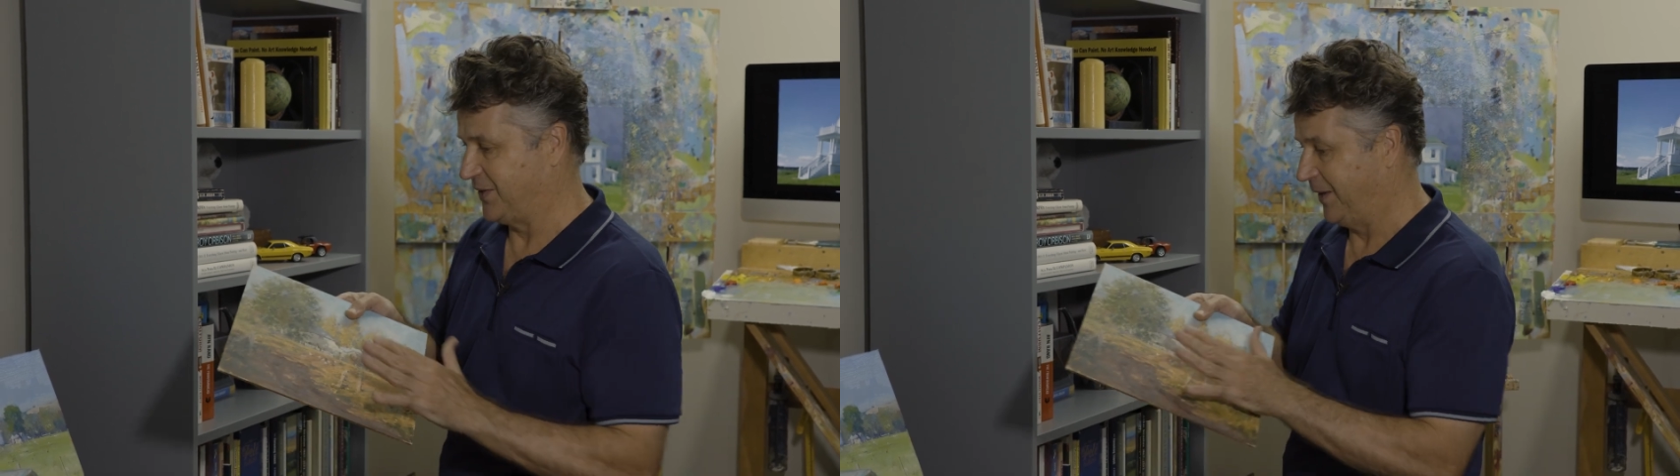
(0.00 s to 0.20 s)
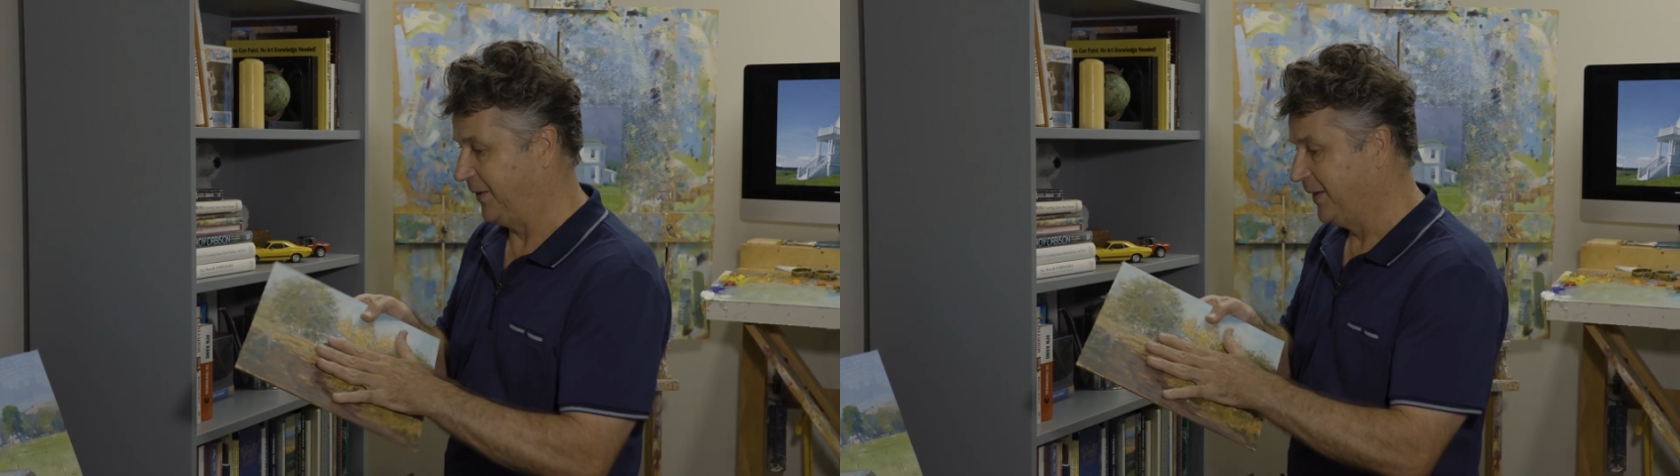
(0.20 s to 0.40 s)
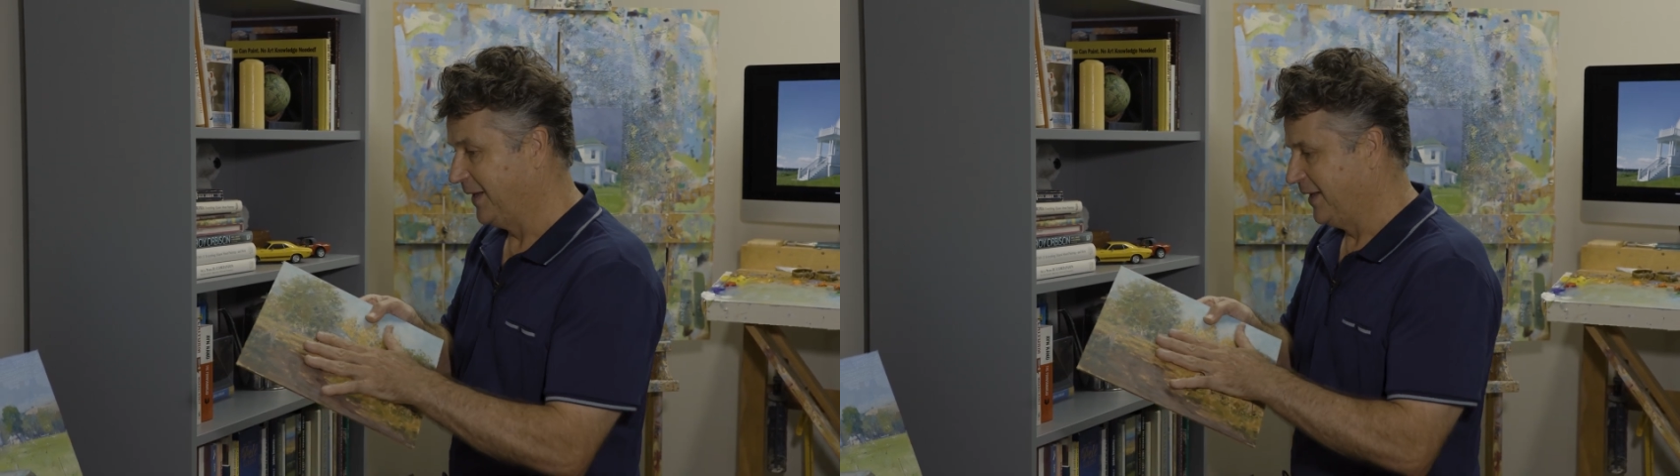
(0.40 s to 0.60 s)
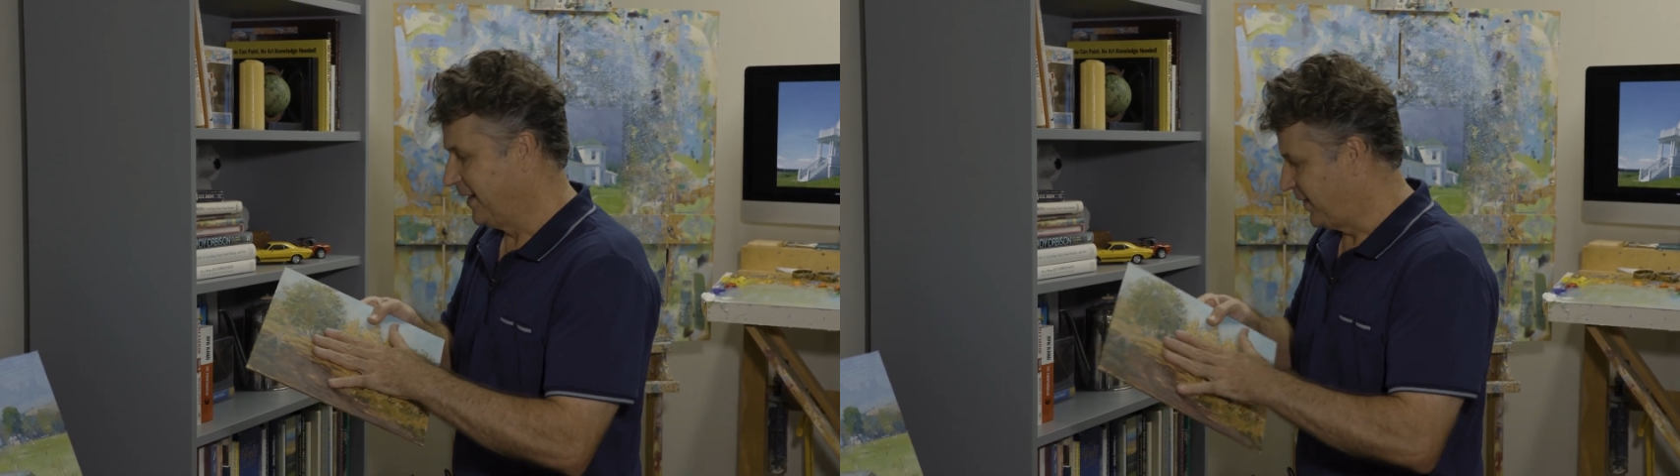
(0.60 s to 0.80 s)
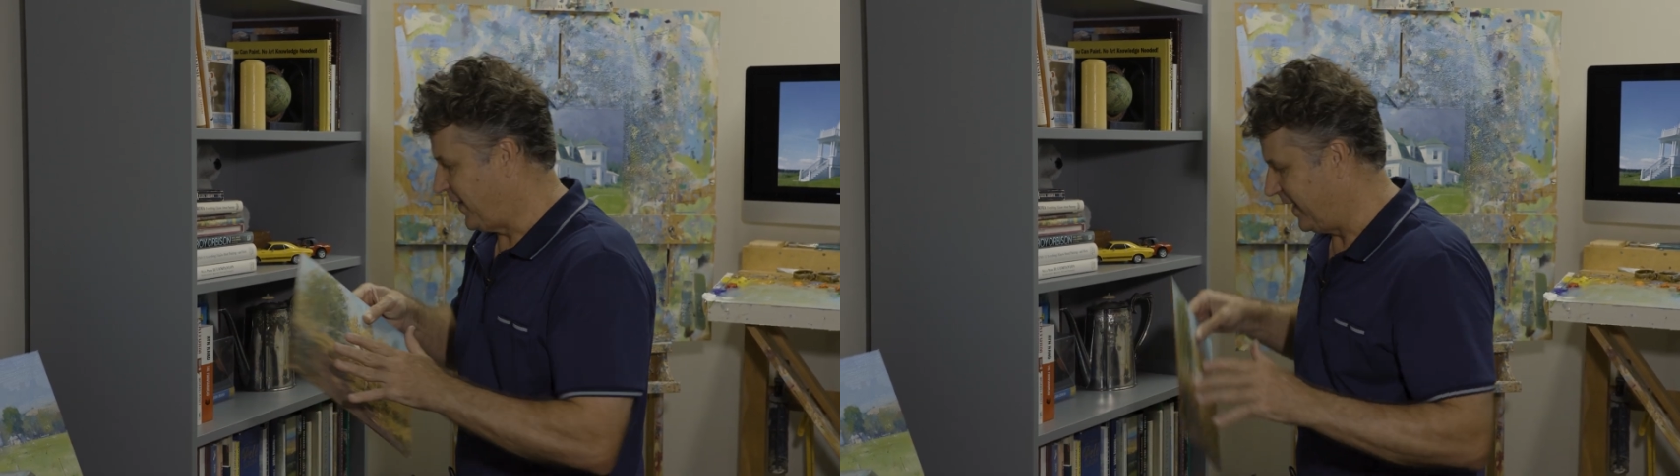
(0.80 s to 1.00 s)
So
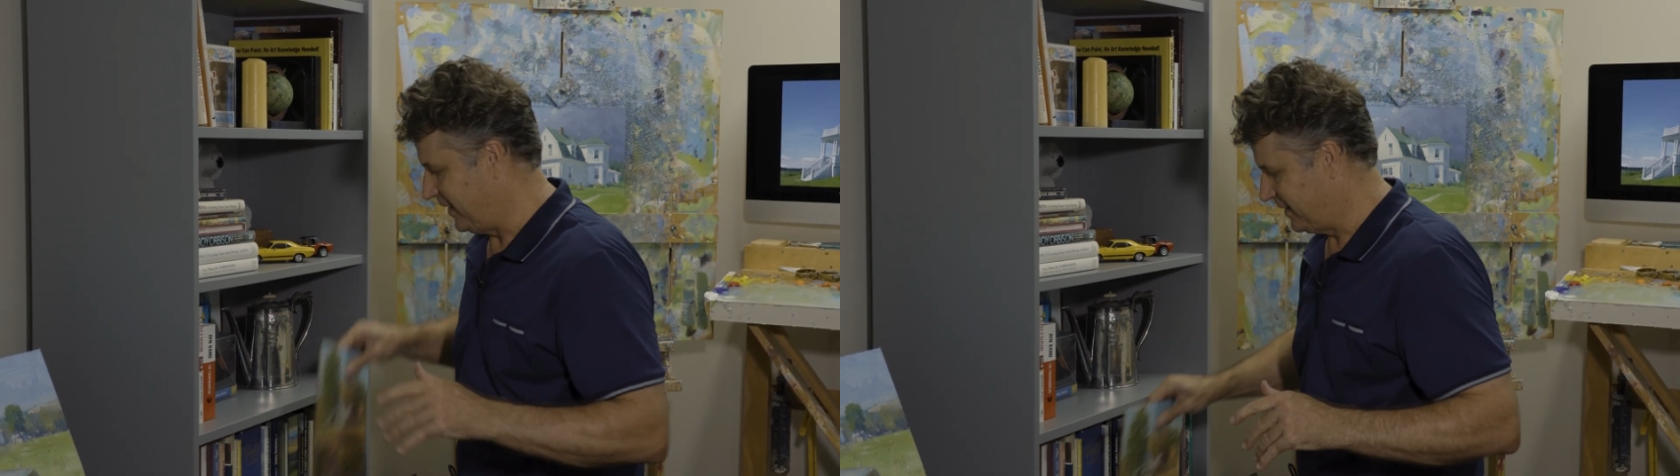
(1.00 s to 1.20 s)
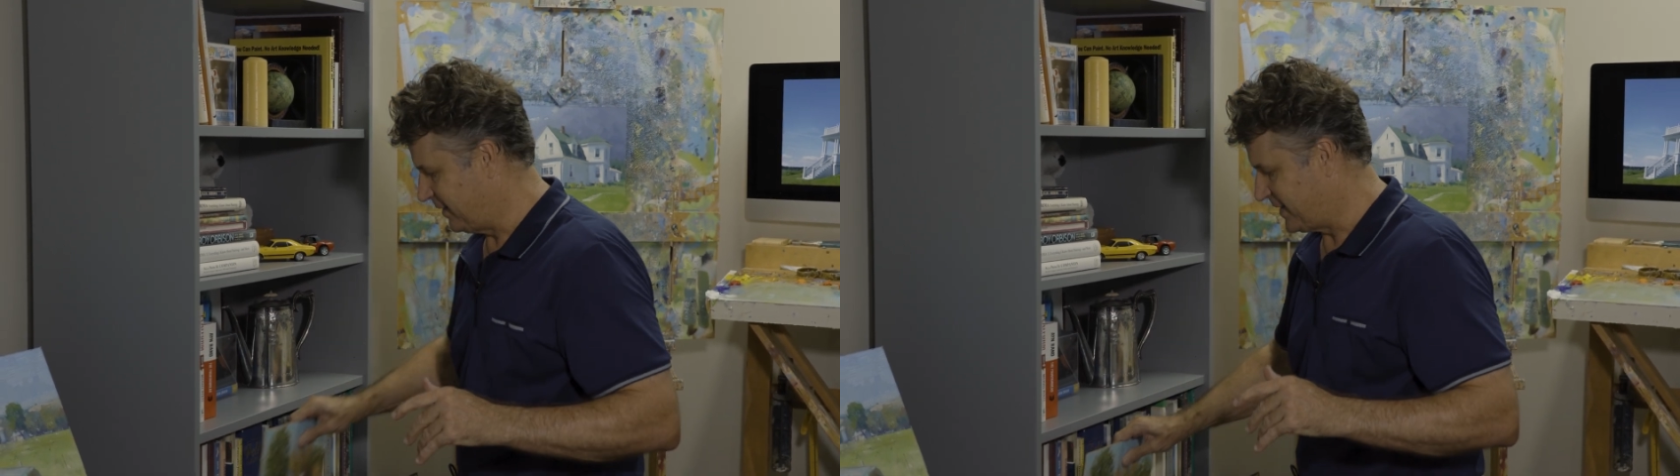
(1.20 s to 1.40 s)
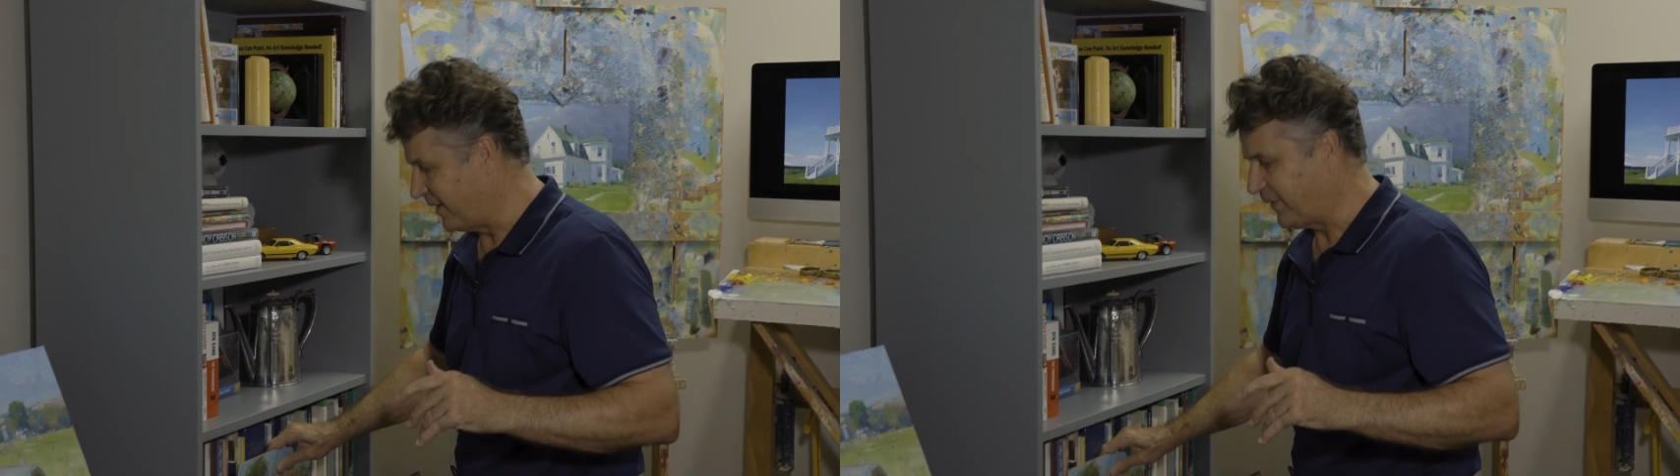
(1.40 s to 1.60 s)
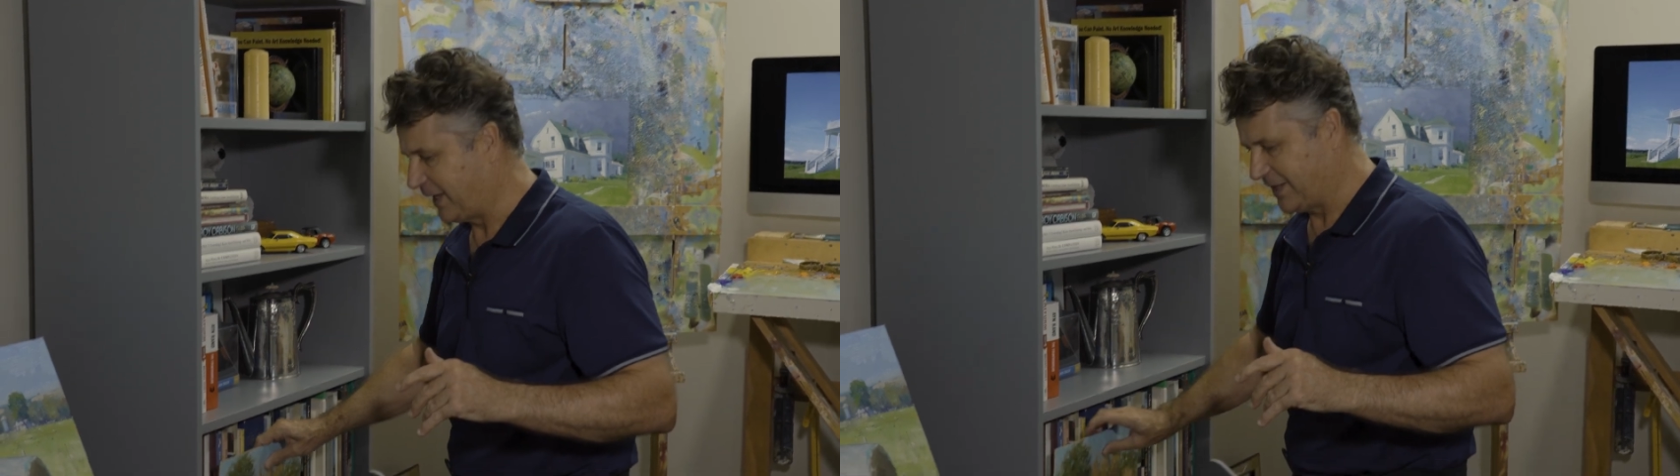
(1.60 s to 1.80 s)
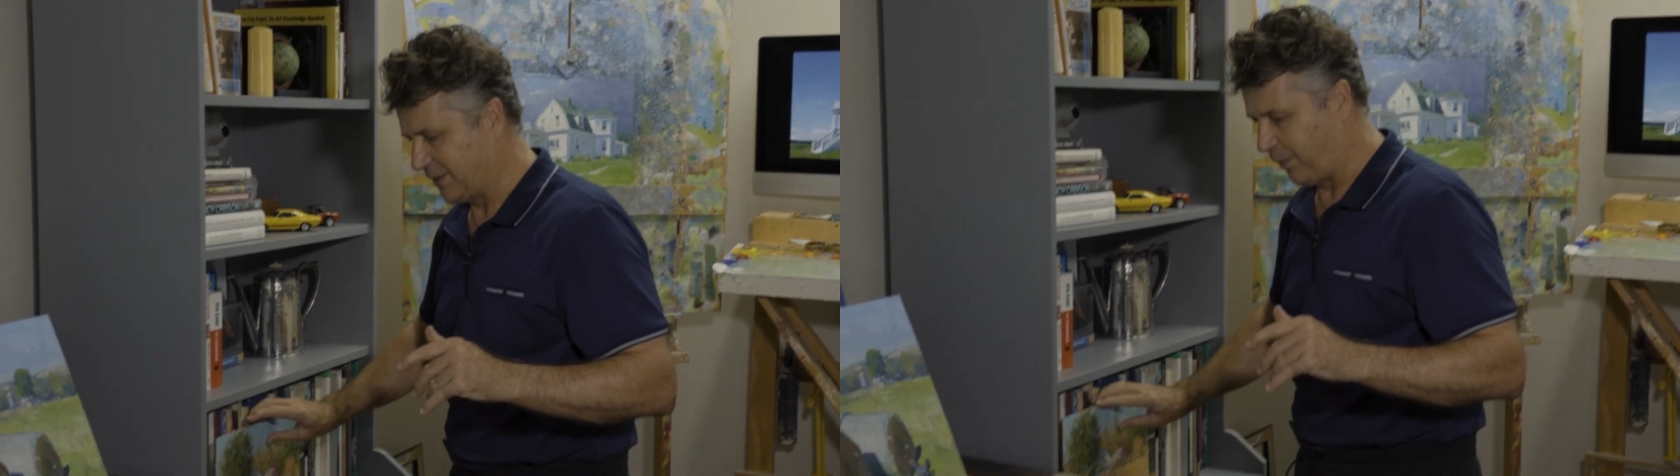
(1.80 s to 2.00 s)
that
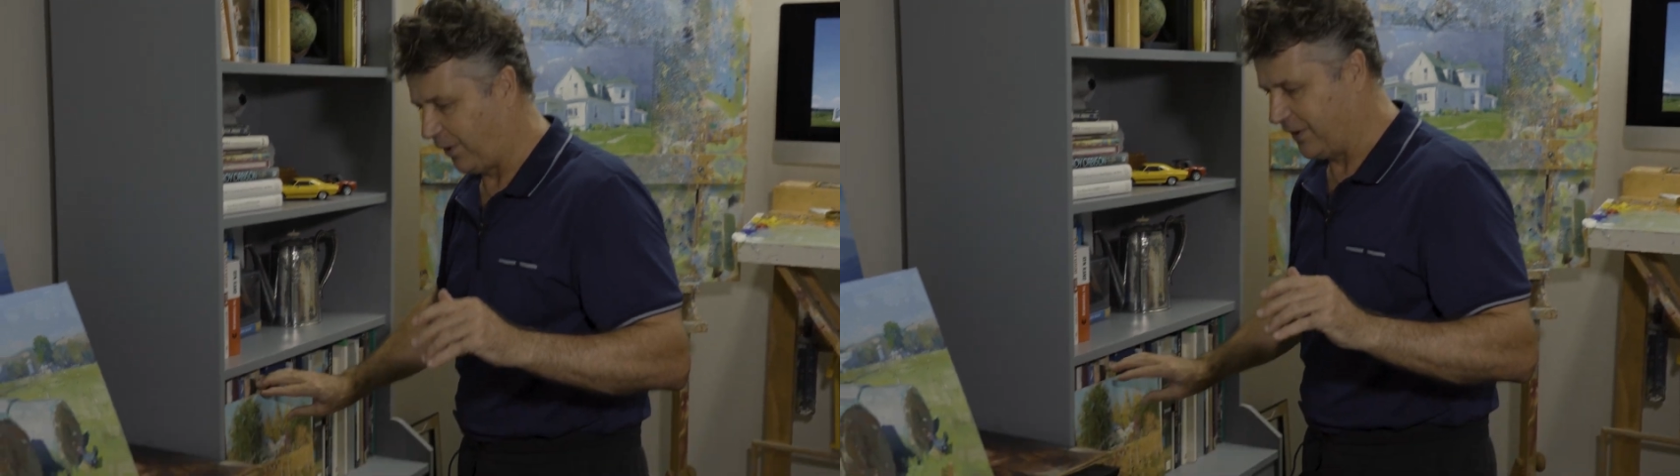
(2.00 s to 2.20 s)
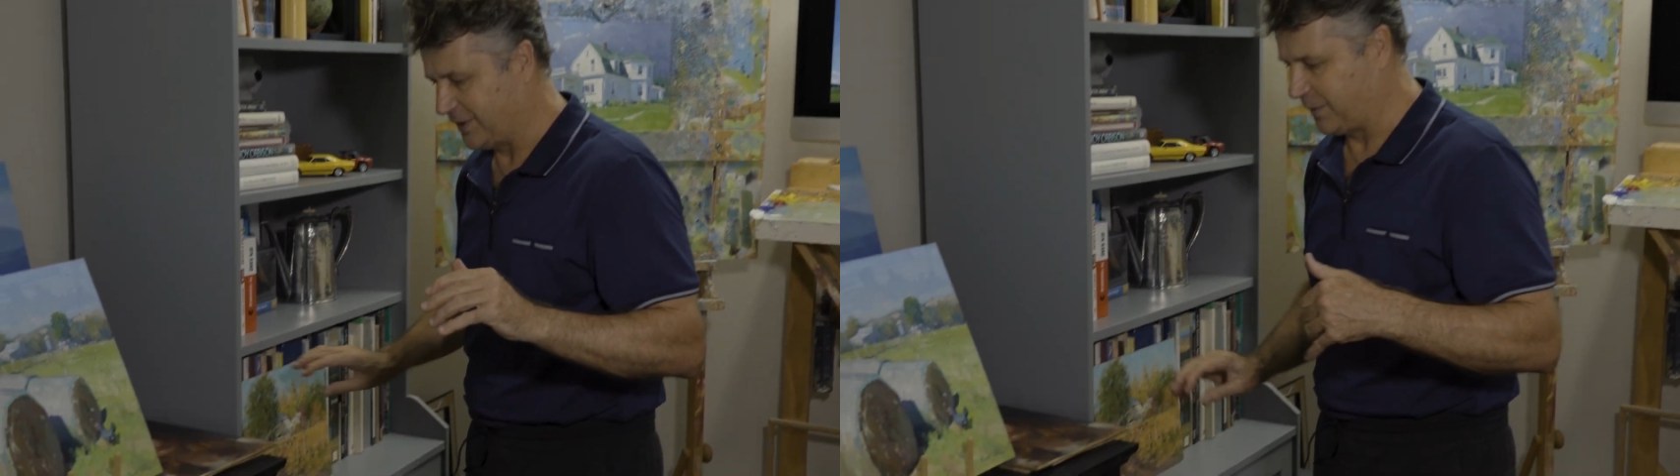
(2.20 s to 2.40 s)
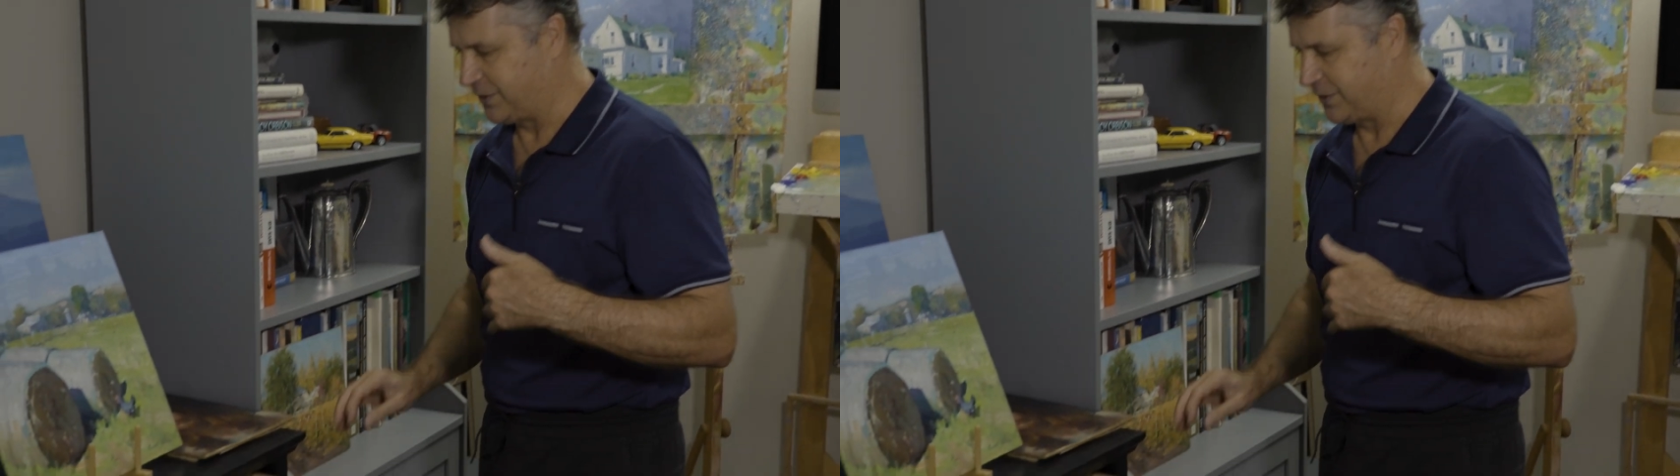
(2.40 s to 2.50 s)
definitely has a prized